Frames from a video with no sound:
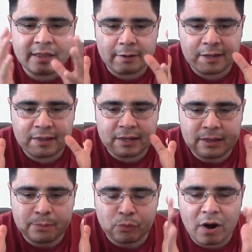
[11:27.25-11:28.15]
The, the,
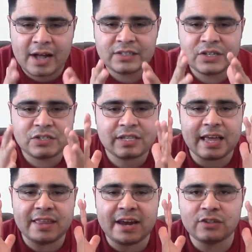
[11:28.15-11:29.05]
the process
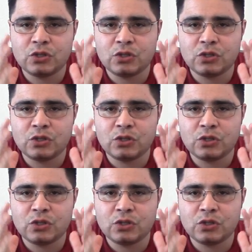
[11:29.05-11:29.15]
that they're